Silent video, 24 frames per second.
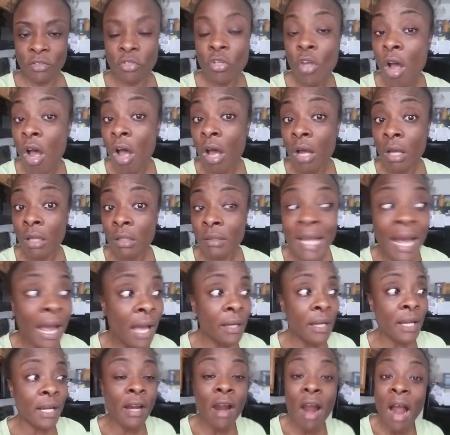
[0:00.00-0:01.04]
So
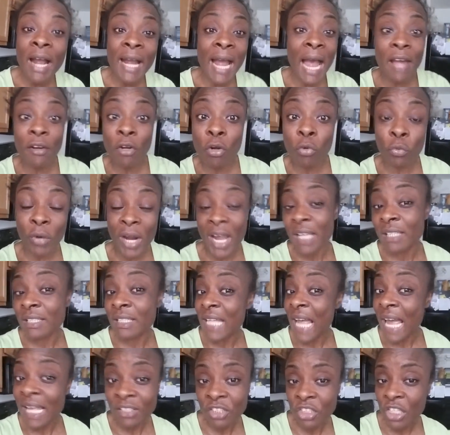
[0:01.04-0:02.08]
now the girl gotta raise
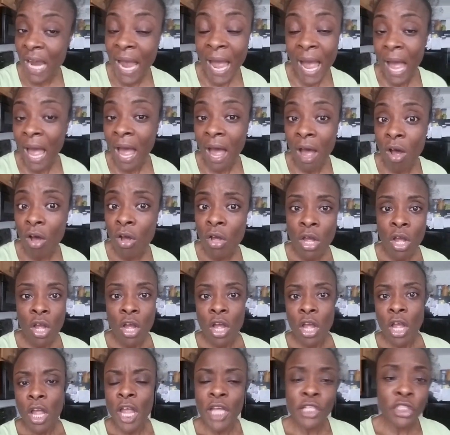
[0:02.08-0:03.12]
that child
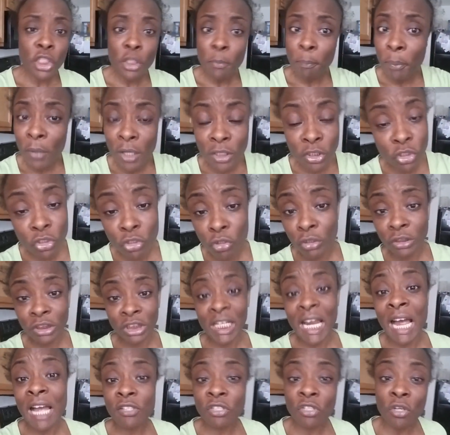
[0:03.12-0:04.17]
and she puts you on
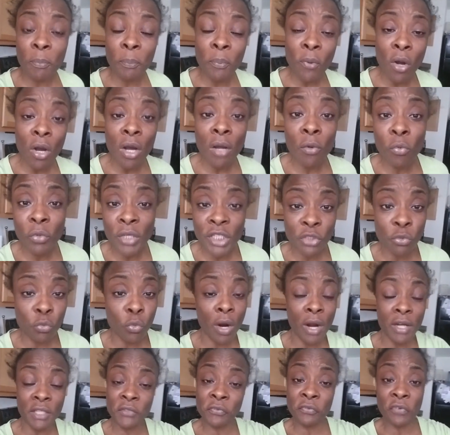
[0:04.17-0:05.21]
child support, which
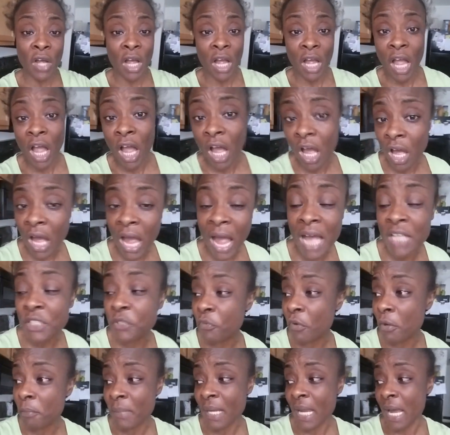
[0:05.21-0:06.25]
works for her. As
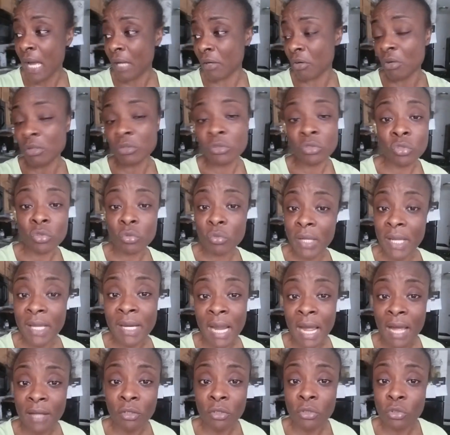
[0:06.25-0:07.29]
for me, I don't do
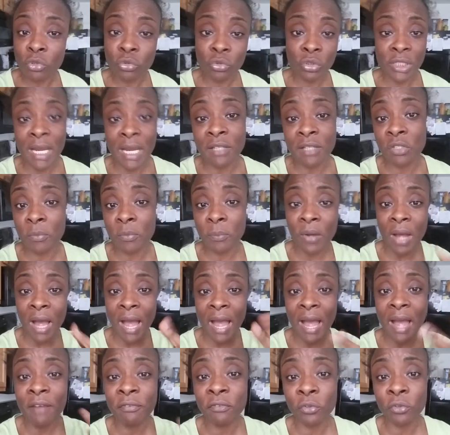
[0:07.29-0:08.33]
it. I don't do child support.
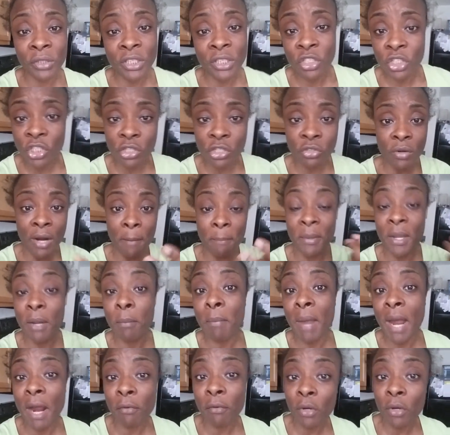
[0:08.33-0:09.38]
I have three children. I've
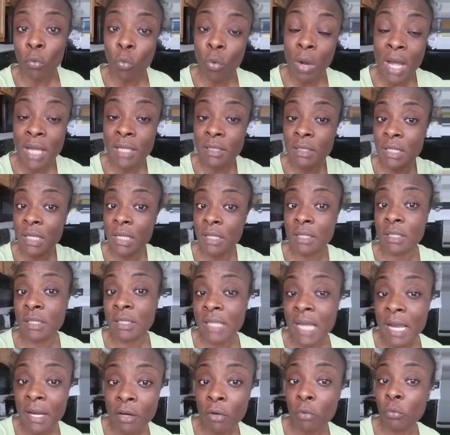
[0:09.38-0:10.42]
been married once, and the
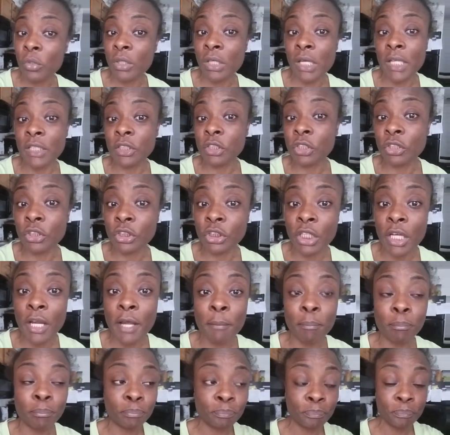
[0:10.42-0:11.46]
second
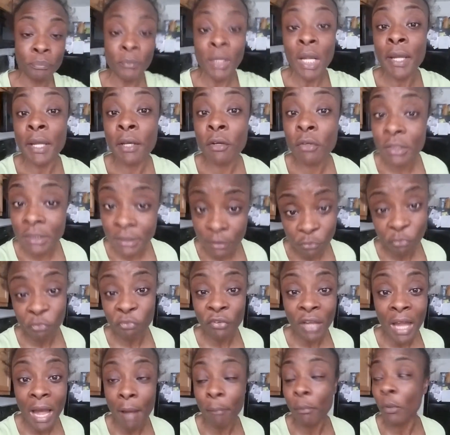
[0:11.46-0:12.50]
relationship, it was a
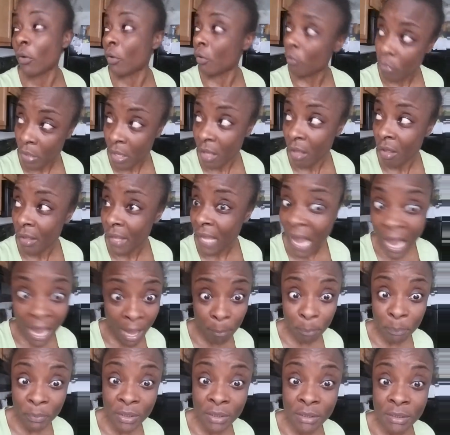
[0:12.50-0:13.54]
flop. Oh well, it
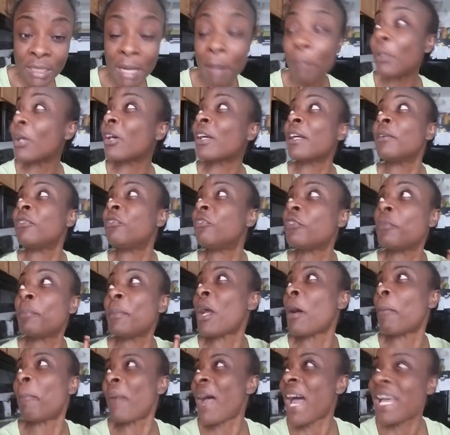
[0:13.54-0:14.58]
happens. I'm looking for
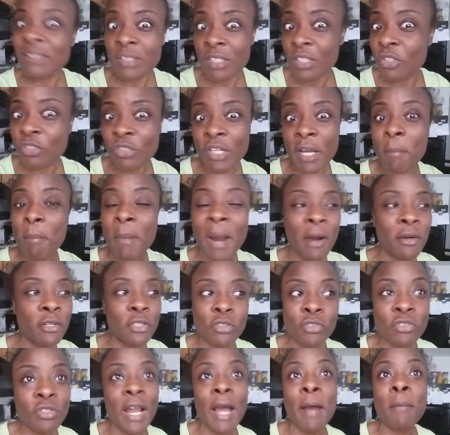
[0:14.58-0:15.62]
me a pastor to get
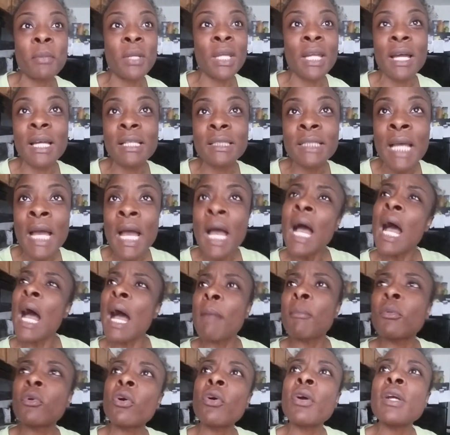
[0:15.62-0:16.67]
married to now because
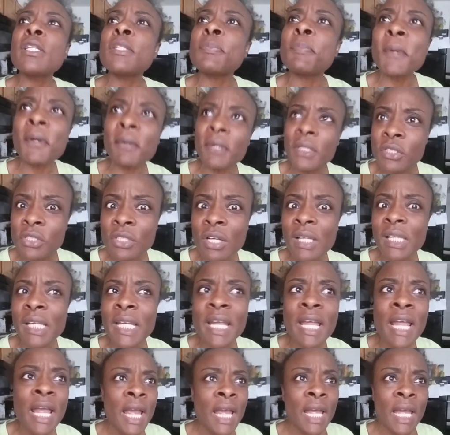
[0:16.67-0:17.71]
I'm growing
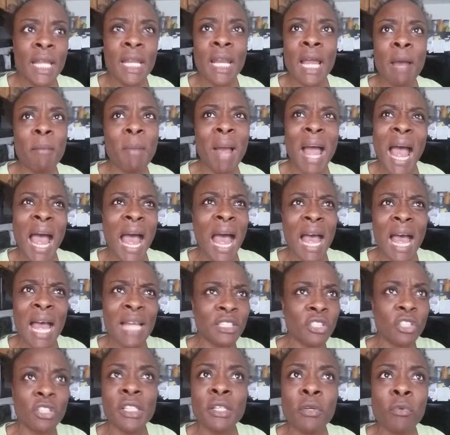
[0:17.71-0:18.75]
spiritually, and I'm I,
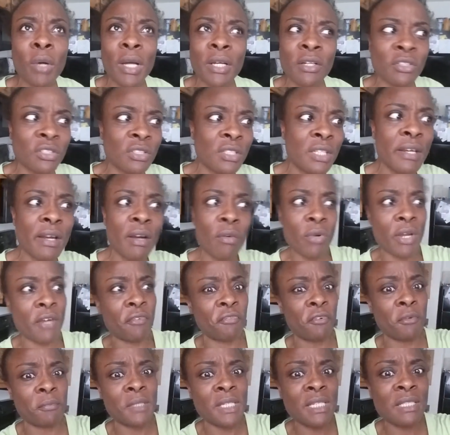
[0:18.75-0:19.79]
I actually want to stay
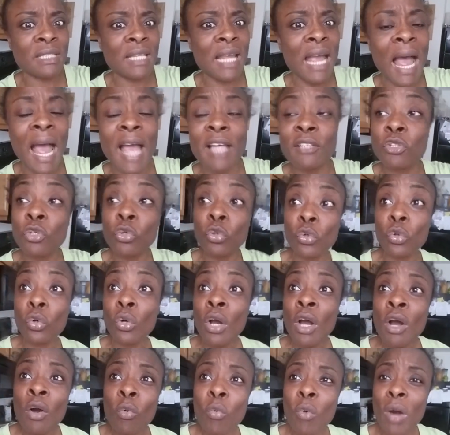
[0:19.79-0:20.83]
away from these guys
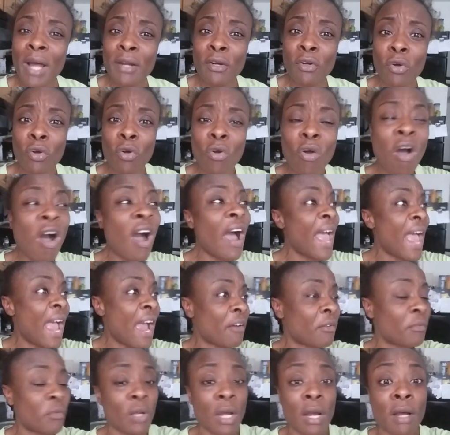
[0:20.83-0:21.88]
who want to call
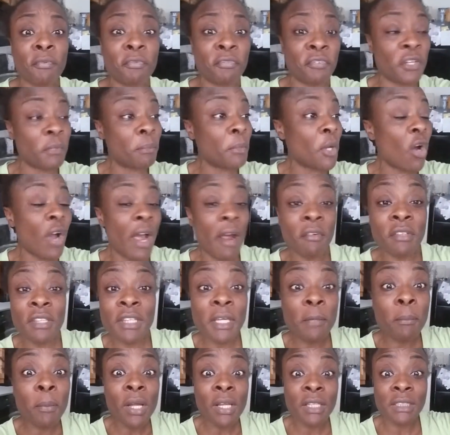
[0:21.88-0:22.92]
a, a female
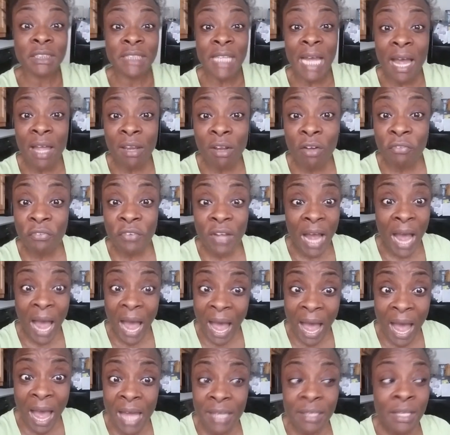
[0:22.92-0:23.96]
everything but a child of
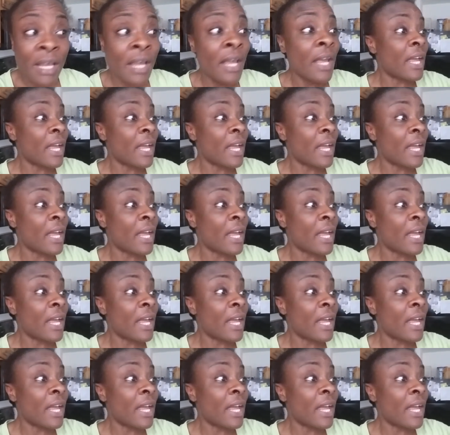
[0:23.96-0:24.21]
God,